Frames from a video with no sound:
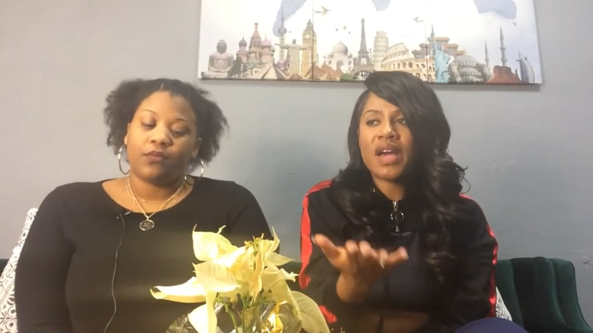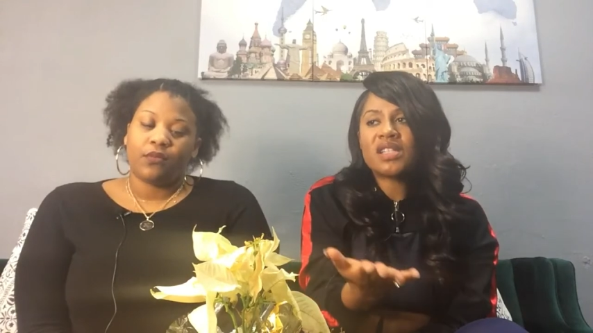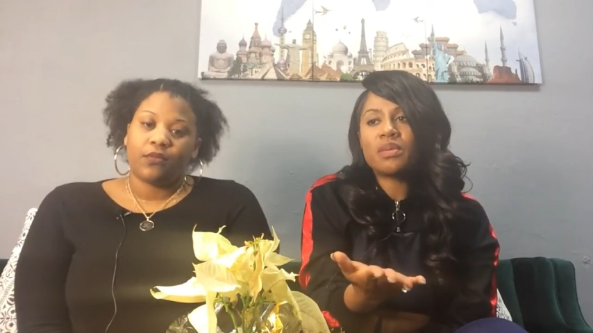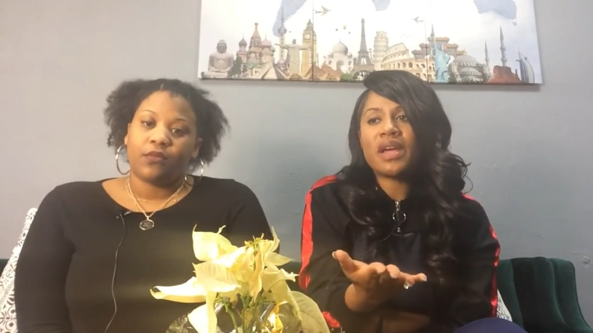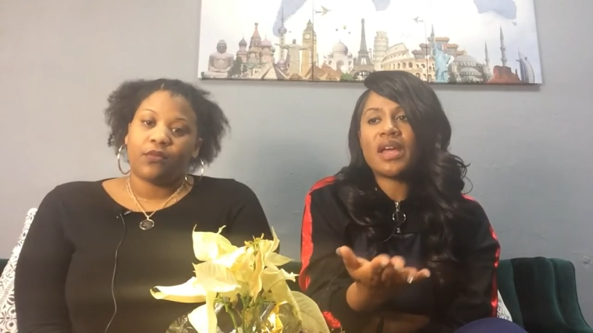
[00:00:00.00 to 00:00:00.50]

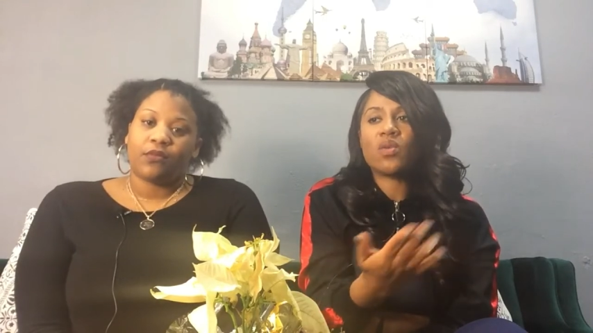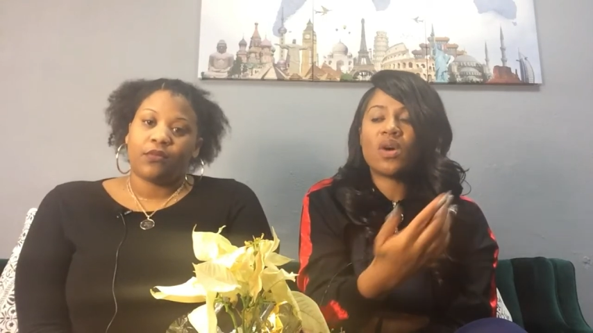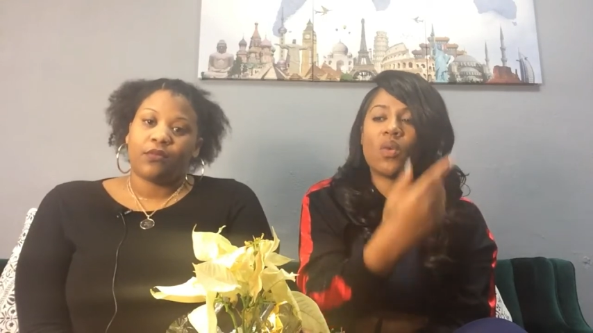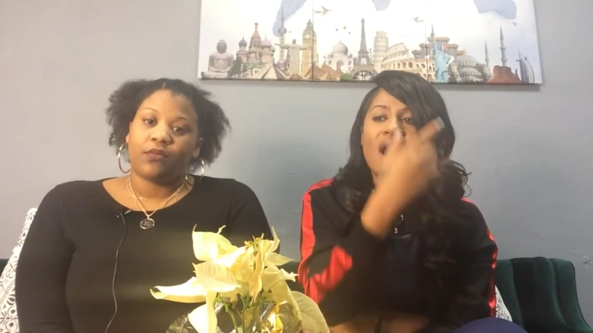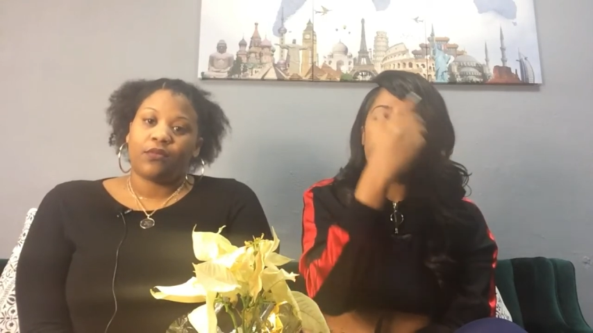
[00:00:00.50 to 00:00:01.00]
Speaker 1: explain what
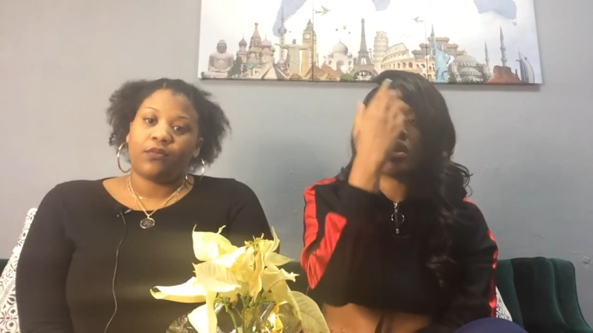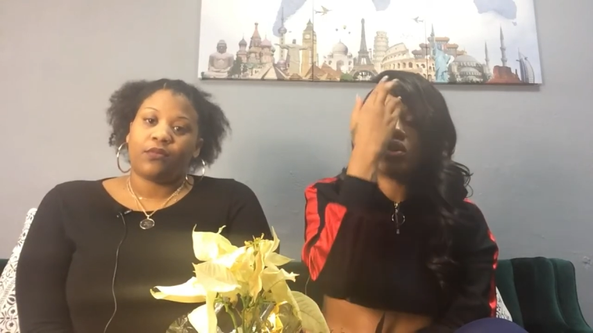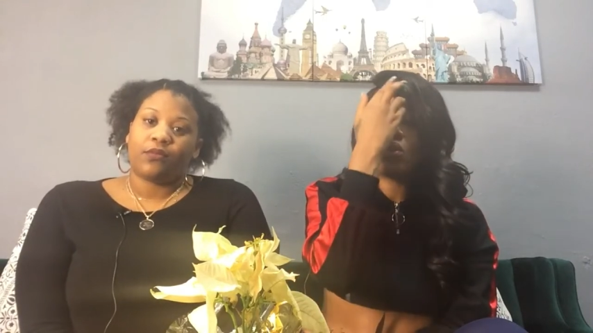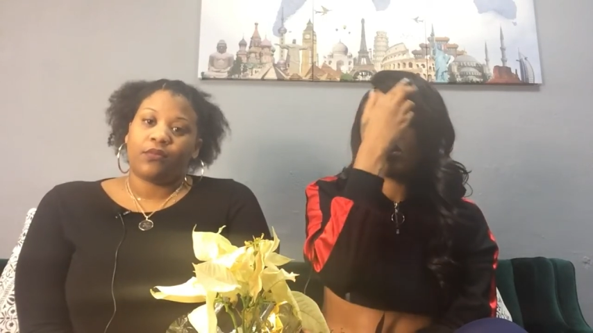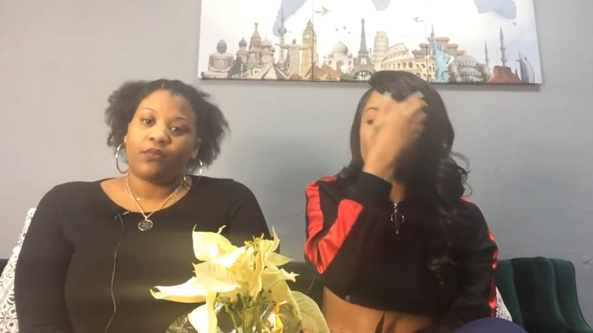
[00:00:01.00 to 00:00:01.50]
why
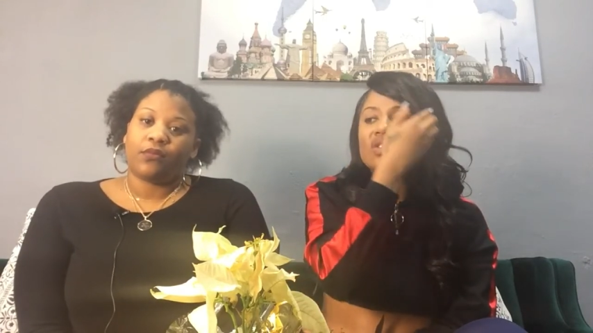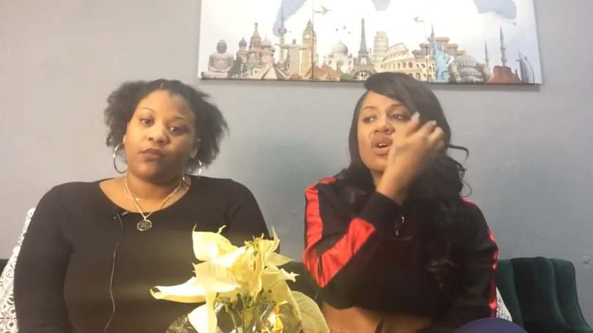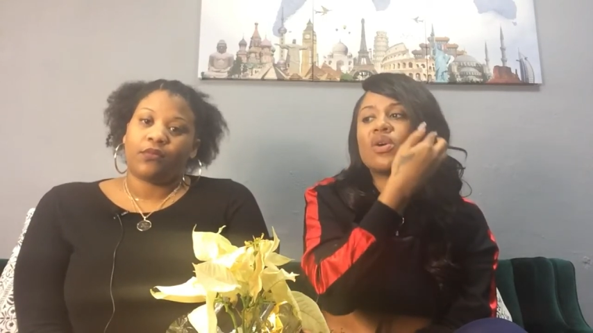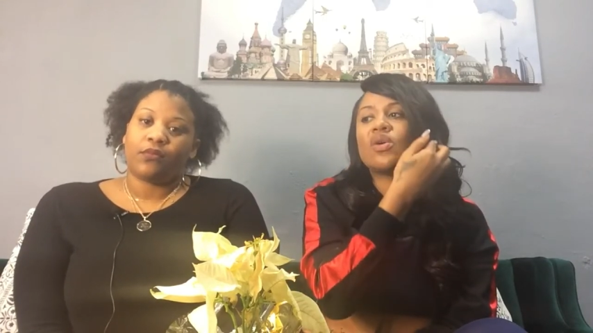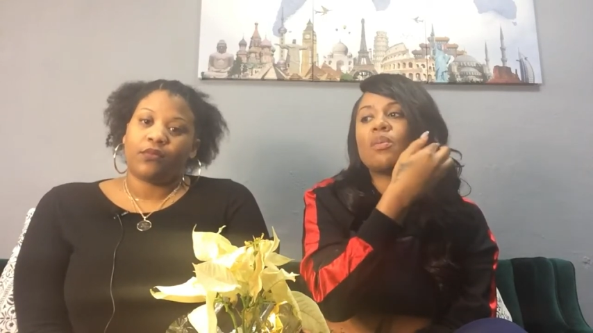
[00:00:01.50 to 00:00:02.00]
you were
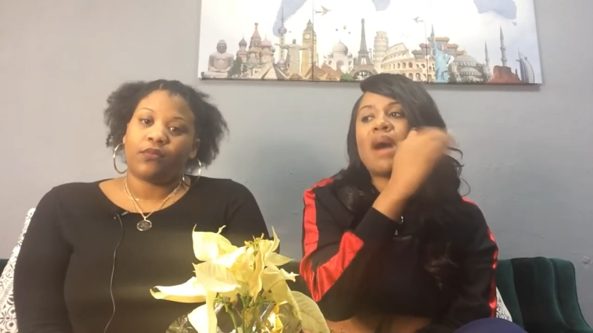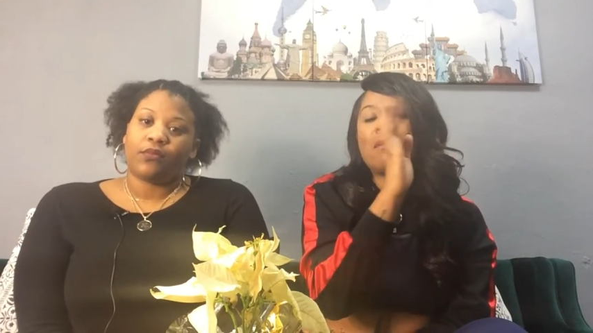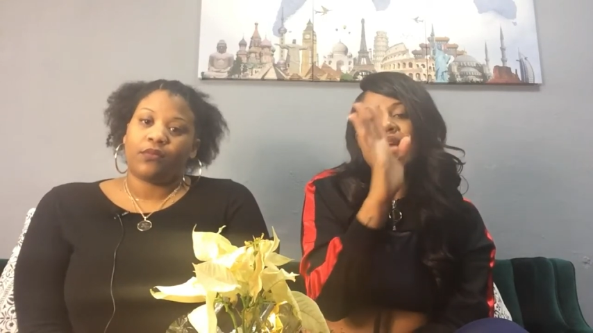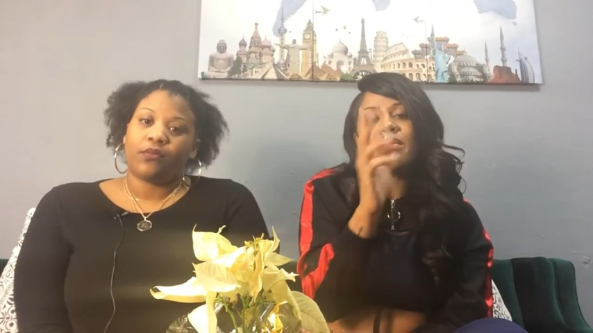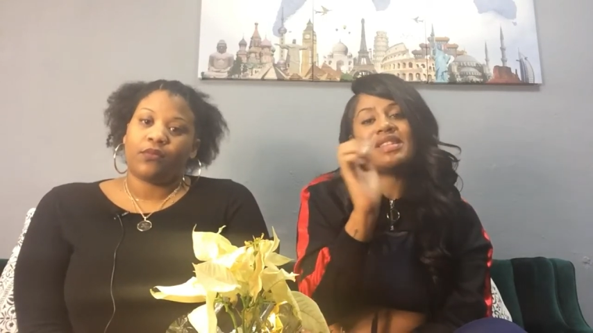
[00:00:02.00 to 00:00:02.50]
so my
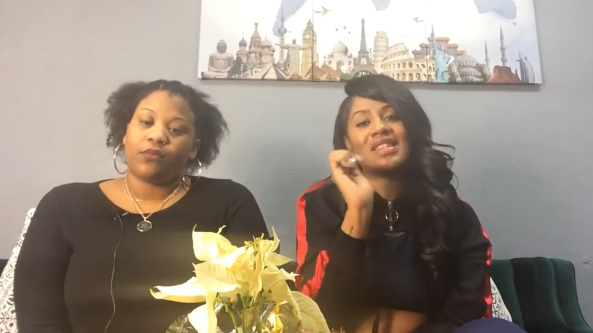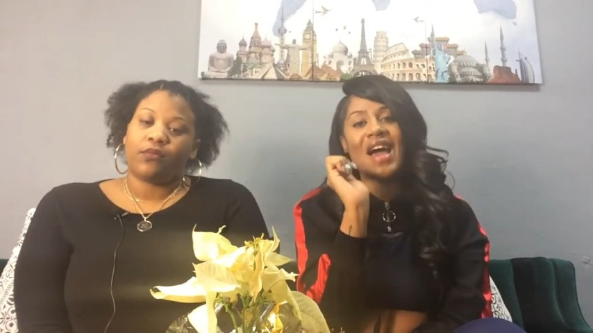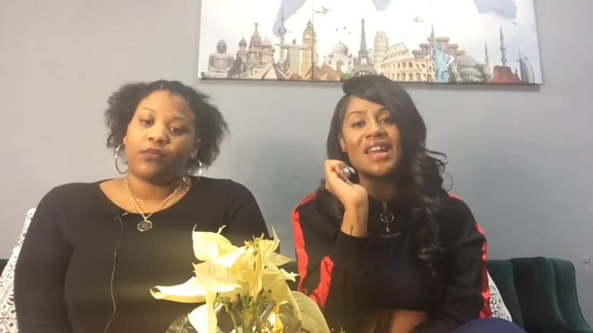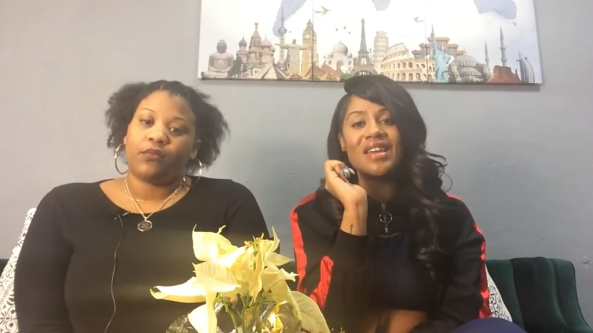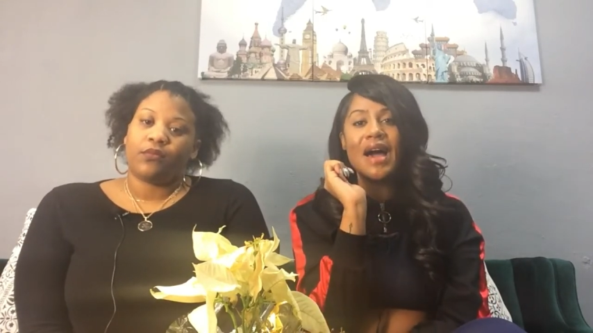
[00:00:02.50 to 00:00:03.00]
baby
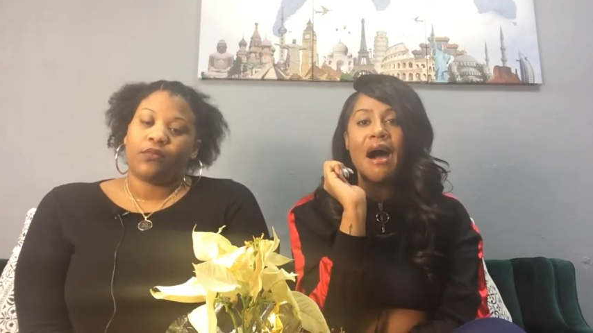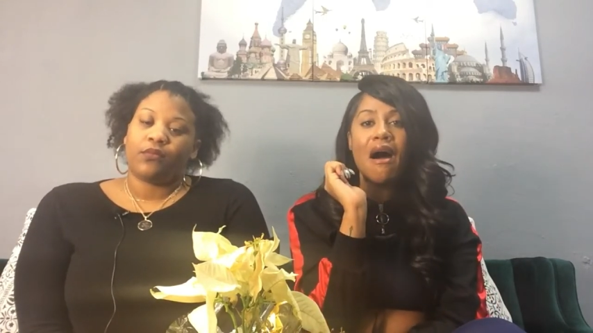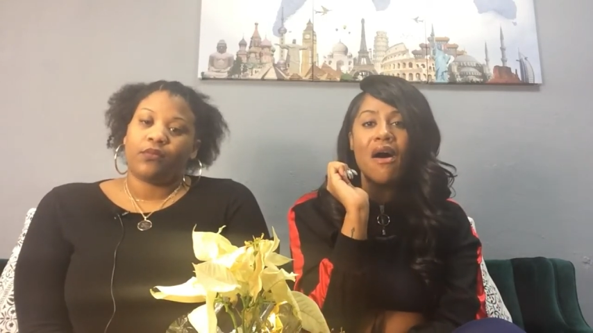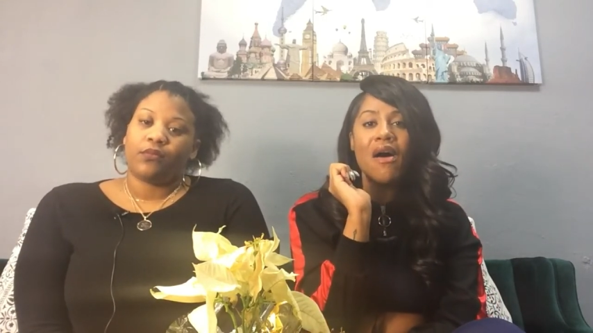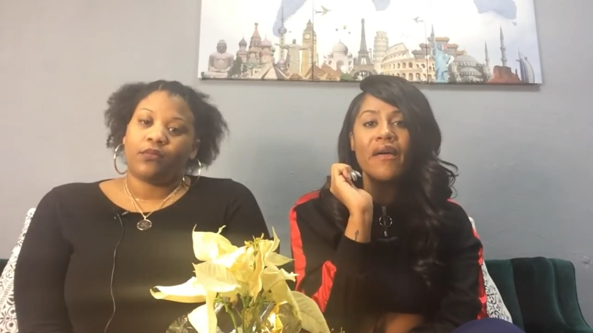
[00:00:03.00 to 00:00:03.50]
daddy
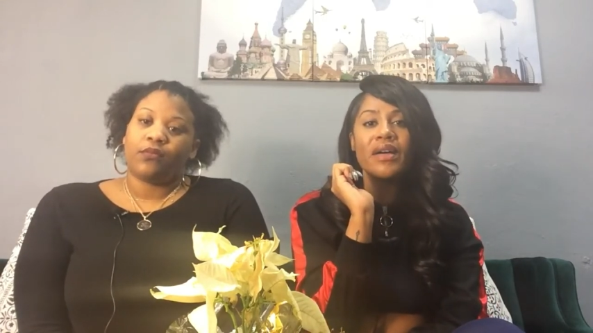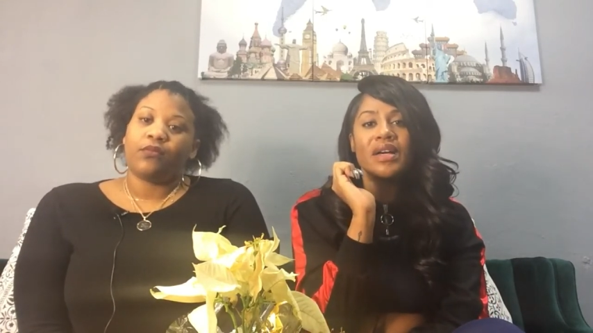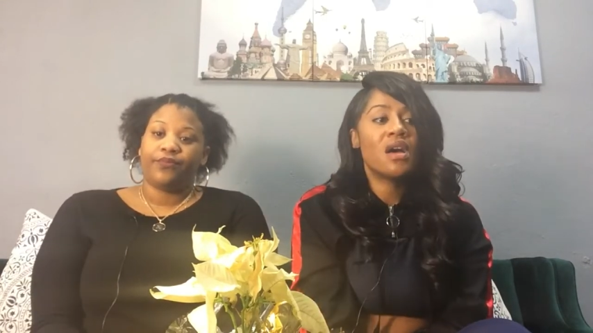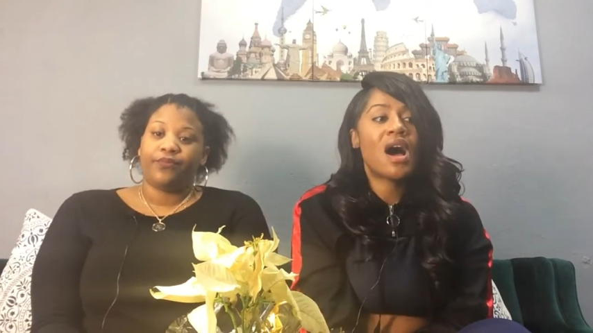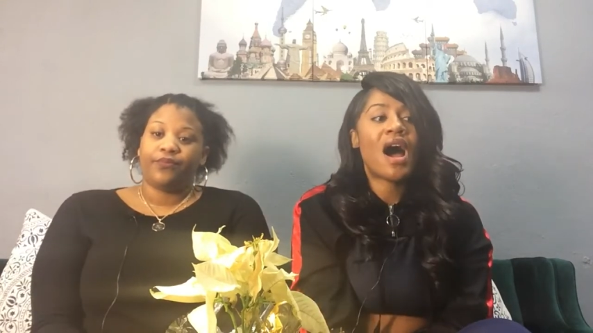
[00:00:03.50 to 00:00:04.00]
y'all mm-hmm.
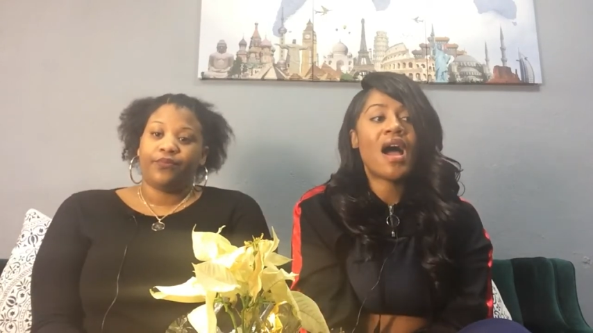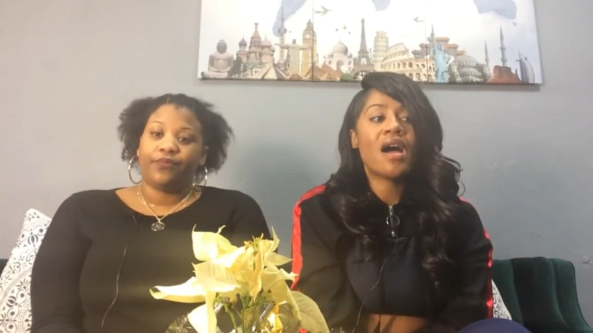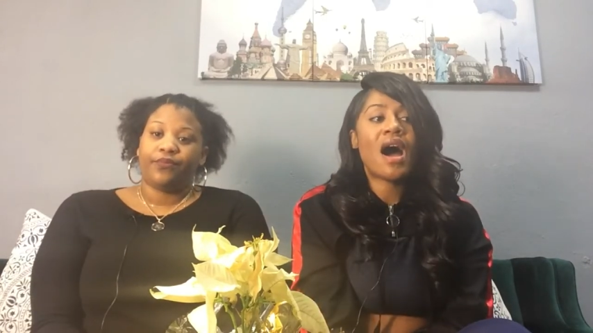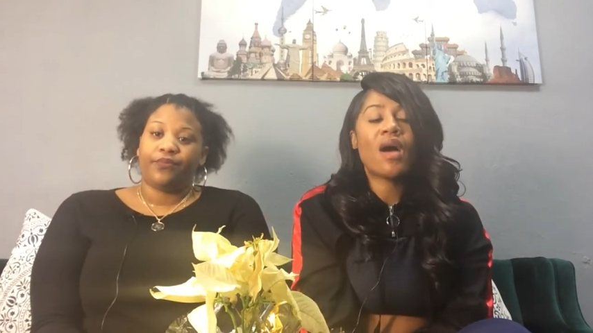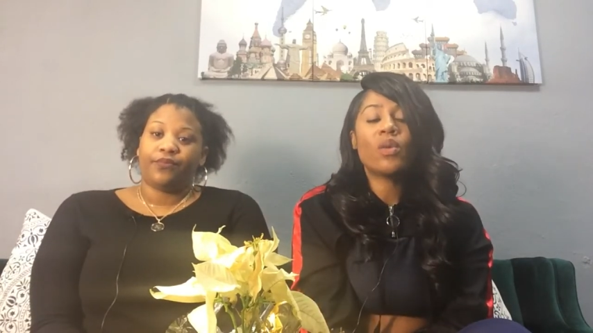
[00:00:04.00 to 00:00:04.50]
I, I